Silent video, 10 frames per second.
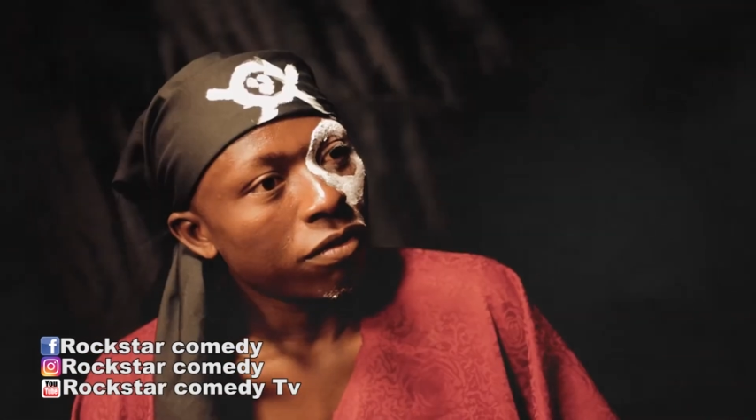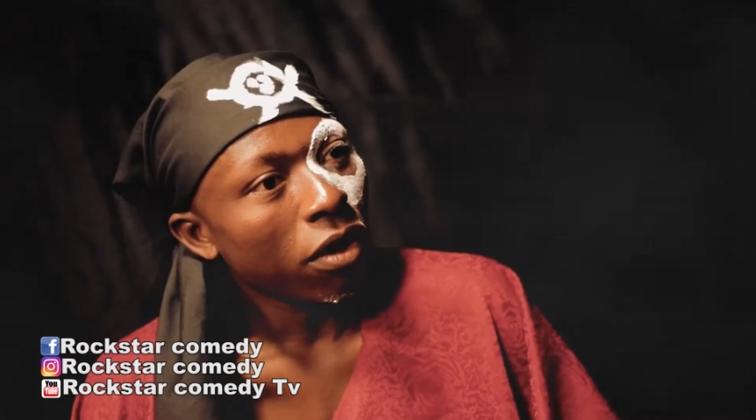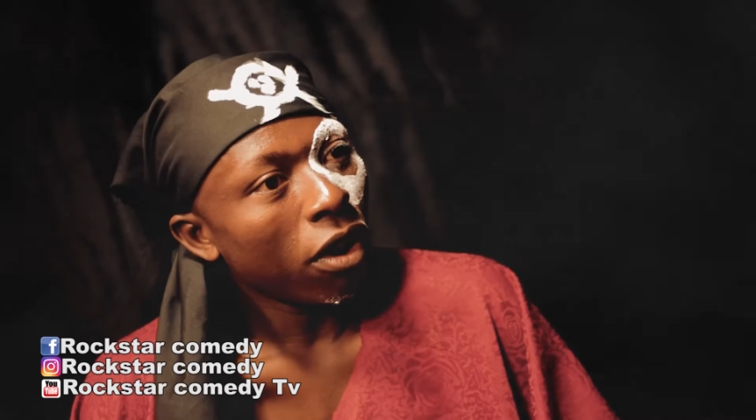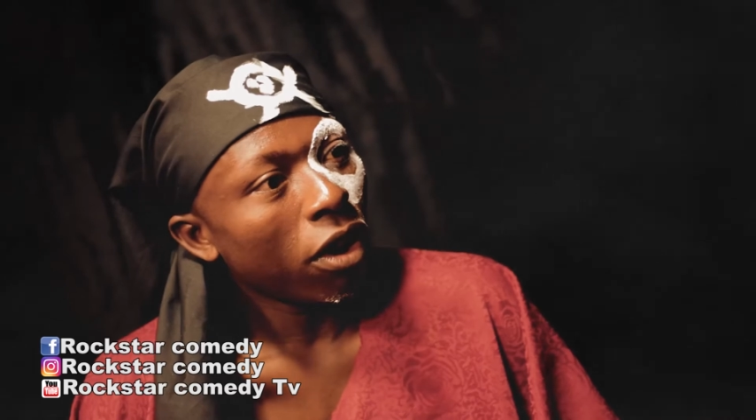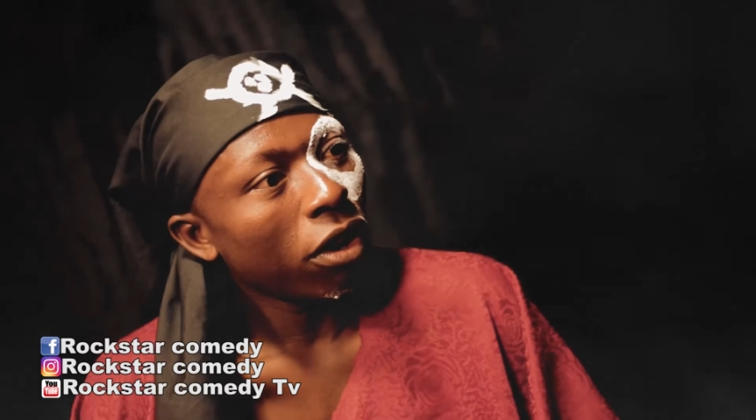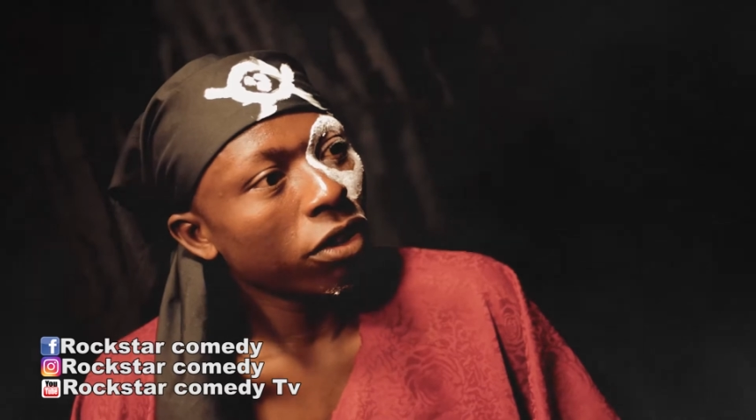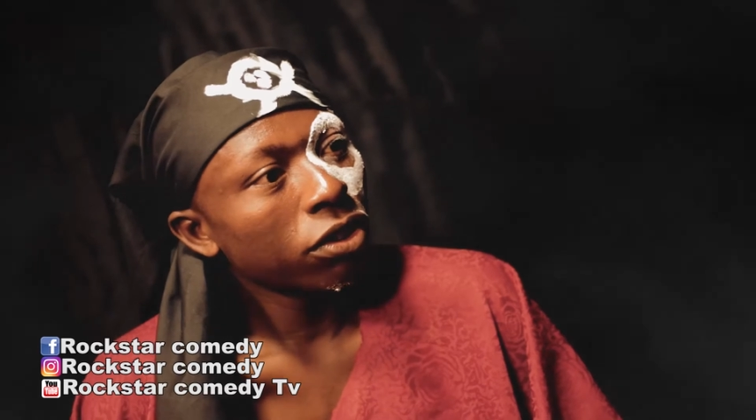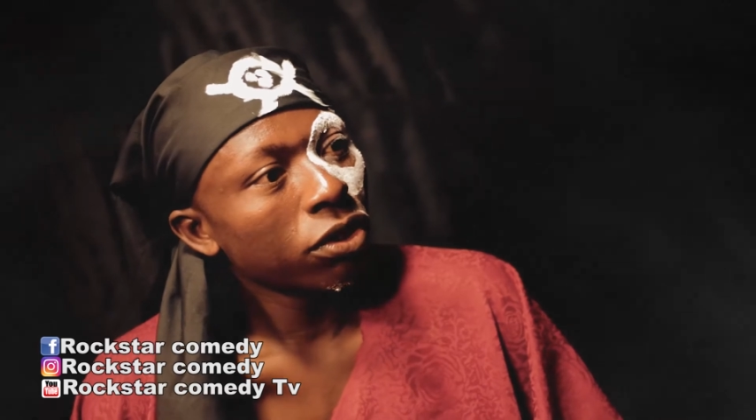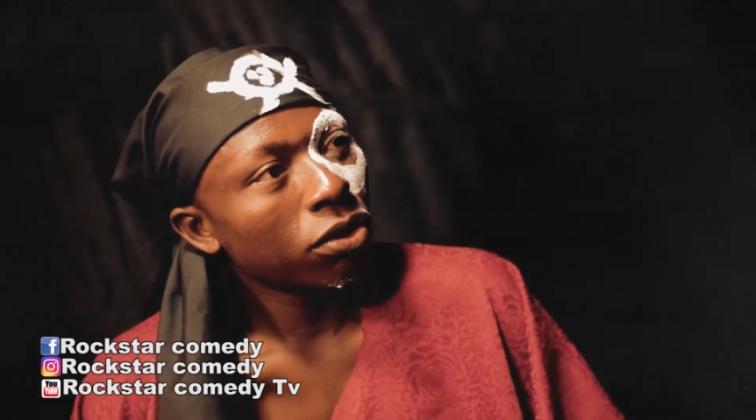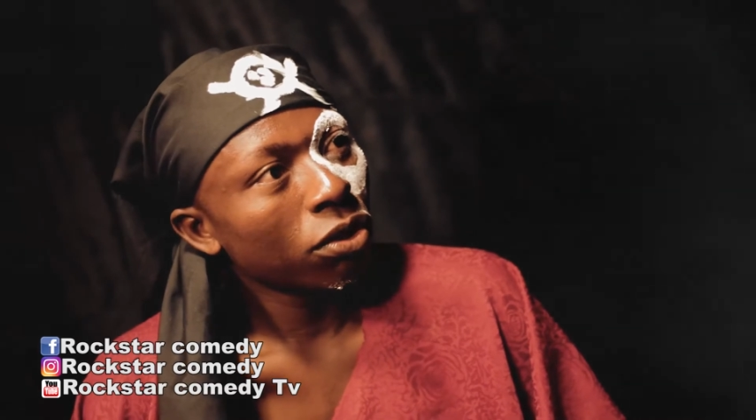For
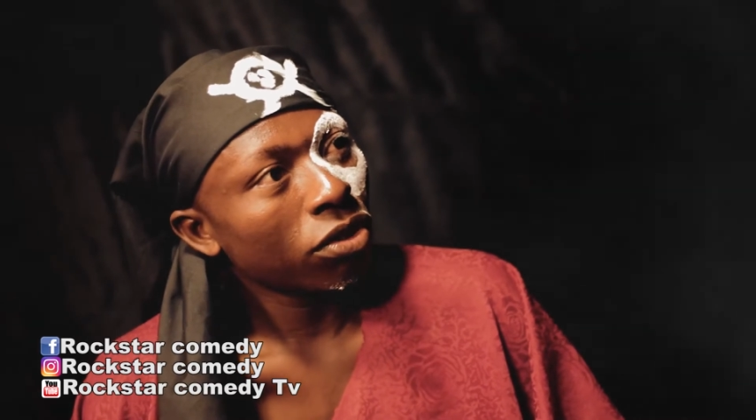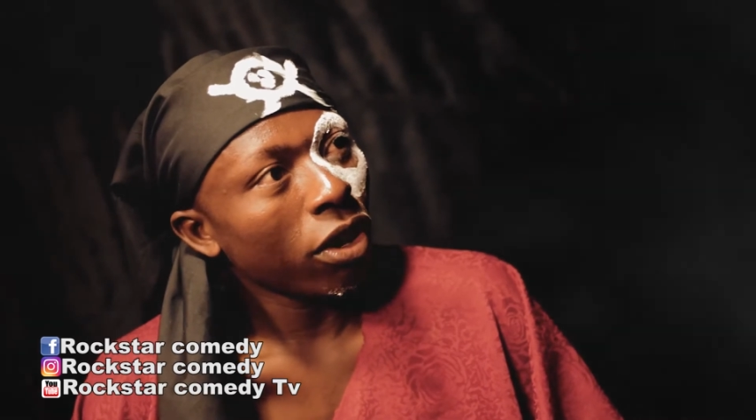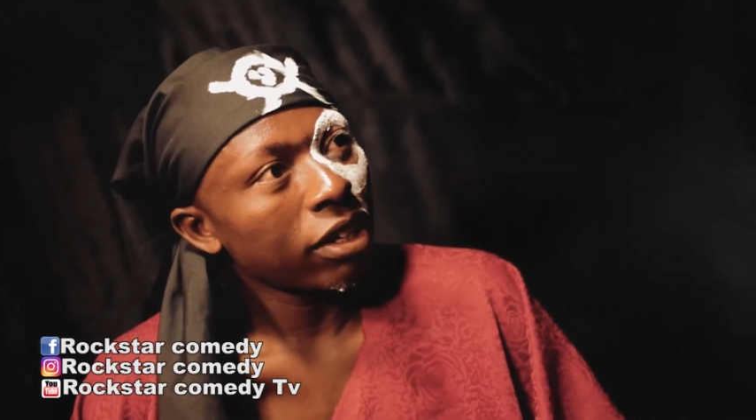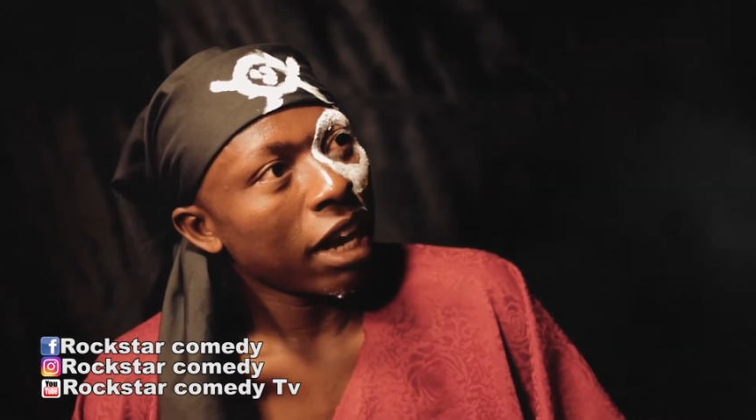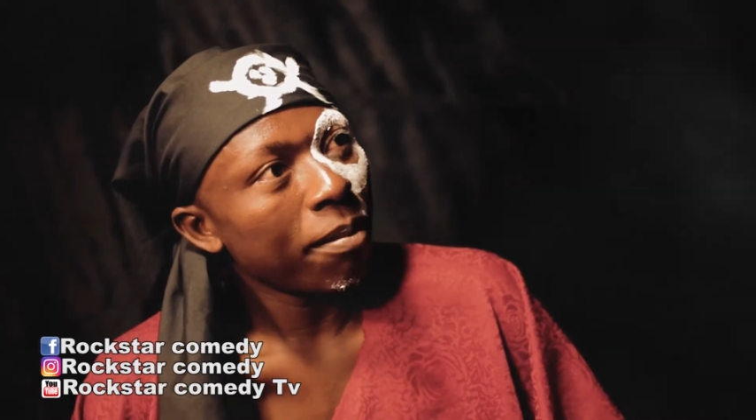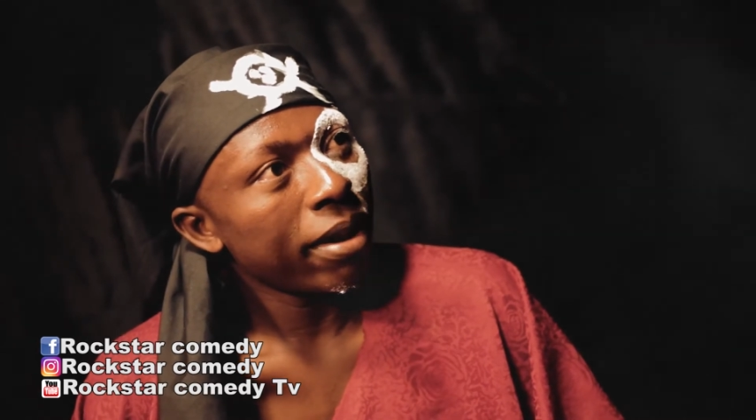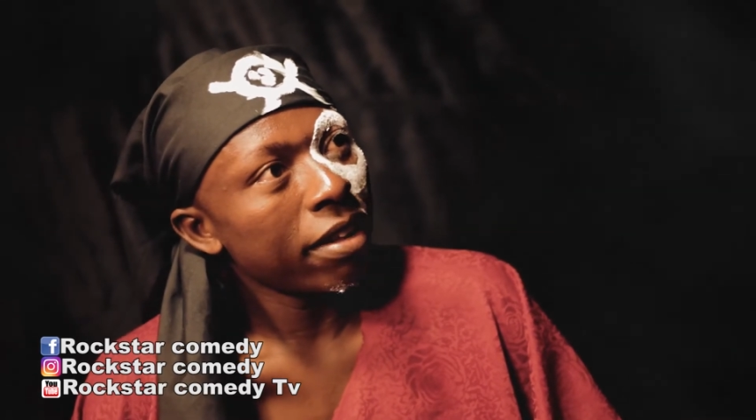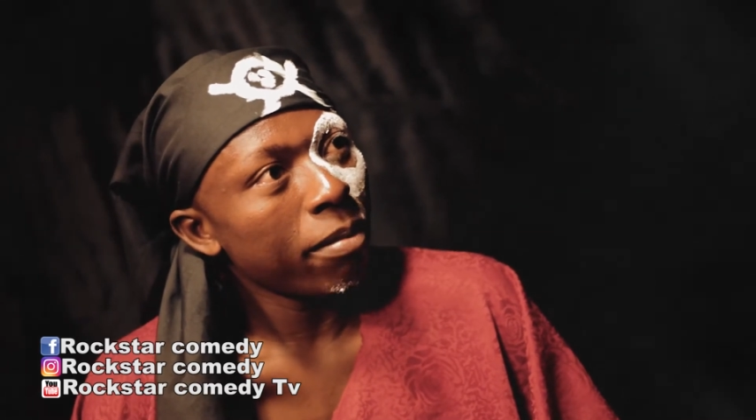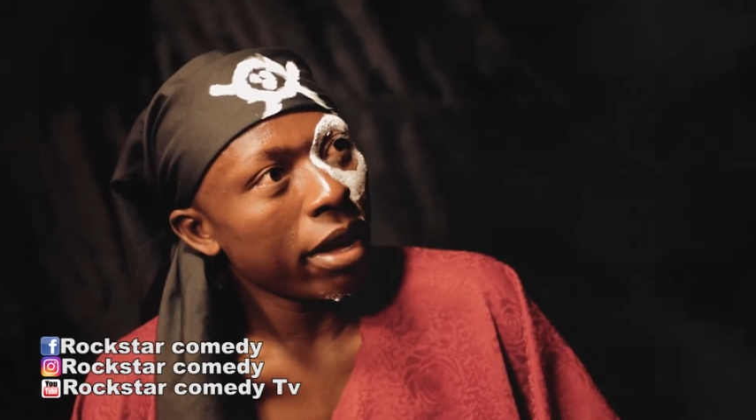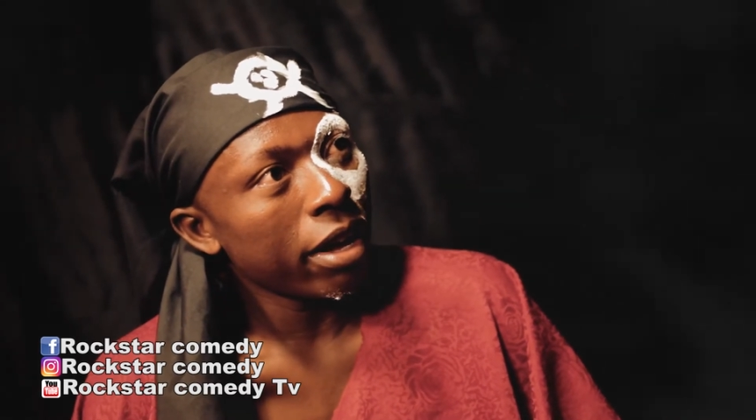you to shut down
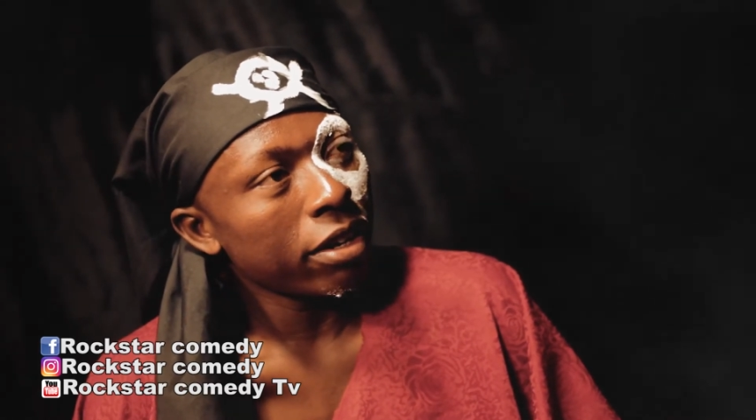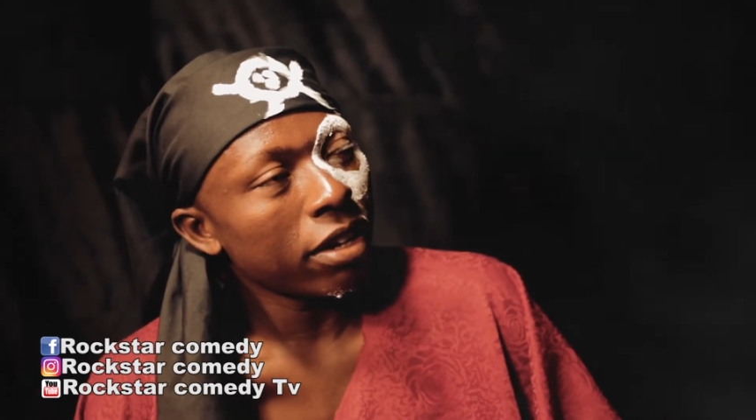Merry Men,